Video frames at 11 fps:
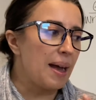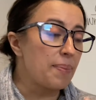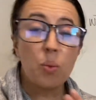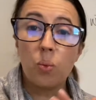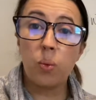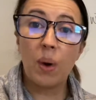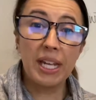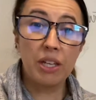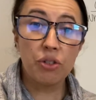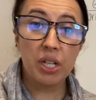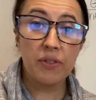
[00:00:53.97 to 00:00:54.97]
What you
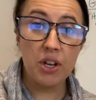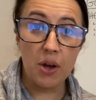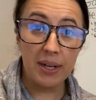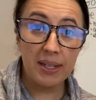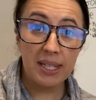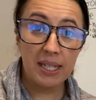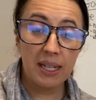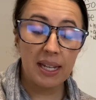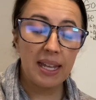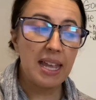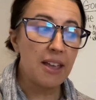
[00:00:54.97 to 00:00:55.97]
should have noticed
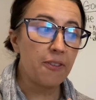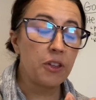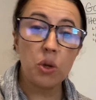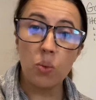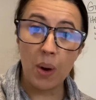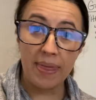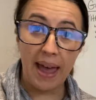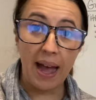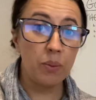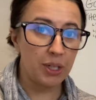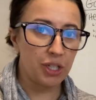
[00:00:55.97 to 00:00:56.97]
if you read
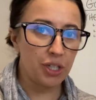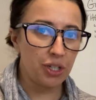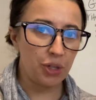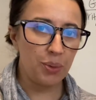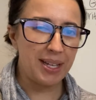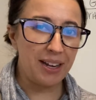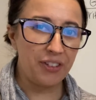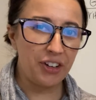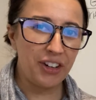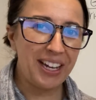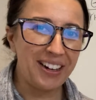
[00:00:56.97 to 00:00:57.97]
that, which you did if you're
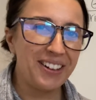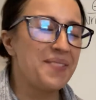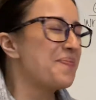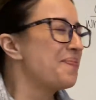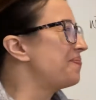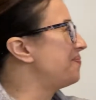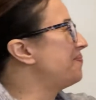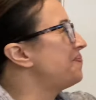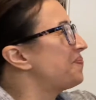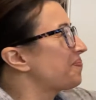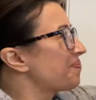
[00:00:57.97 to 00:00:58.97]
here,
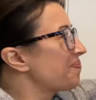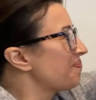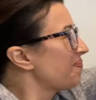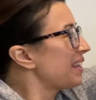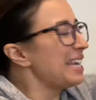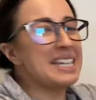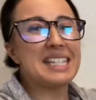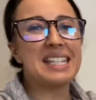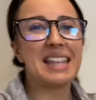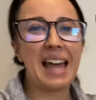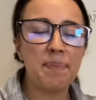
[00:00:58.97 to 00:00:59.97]
is
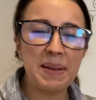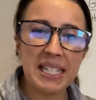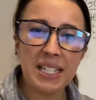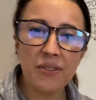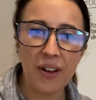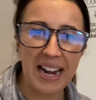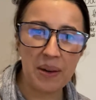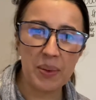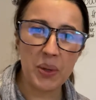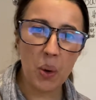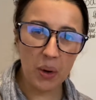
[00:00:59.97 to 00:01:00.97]
that piece of writing
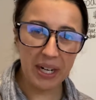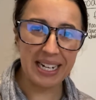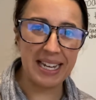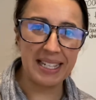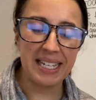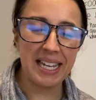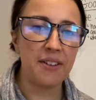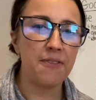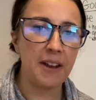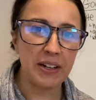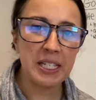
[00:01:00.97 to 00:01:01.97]
was organized in a
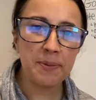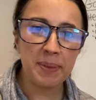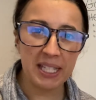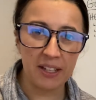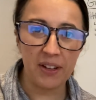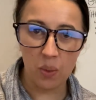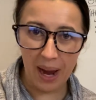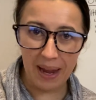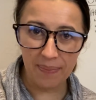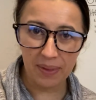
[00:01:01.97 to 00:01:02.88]
very specific way.